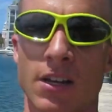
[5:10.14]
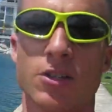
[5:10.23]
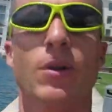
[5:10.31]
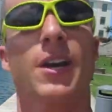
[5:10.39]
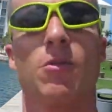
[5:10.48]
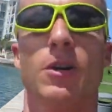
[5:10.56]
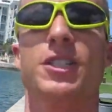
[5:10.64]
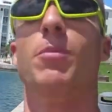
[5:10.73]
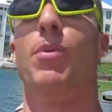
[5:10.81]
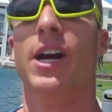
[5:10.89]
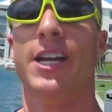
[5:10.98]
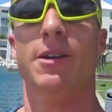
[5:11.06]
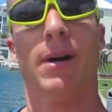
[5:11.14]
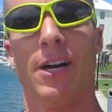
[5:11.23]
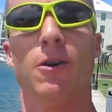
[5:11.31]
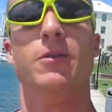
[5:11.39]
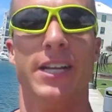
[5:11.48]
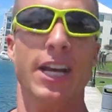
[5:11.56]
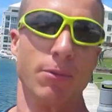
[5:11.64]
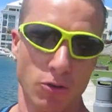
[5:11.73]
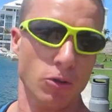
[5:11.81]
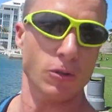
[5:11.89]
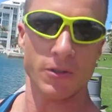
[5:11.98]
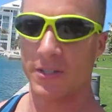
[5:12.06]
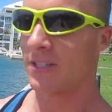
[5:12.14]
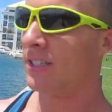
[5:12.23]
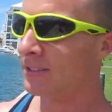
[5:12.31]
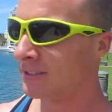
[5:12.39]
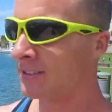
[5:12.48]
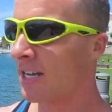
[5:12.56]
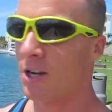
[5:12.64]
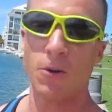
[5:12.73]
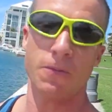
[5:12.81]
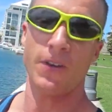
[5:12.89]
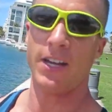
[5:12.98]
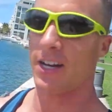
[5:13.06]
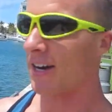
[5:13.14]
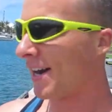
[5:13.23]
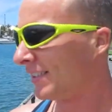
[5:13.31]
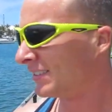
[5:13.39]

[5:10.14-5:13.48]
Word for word: So in other words, I'm breaking my own damn rules. Go figure.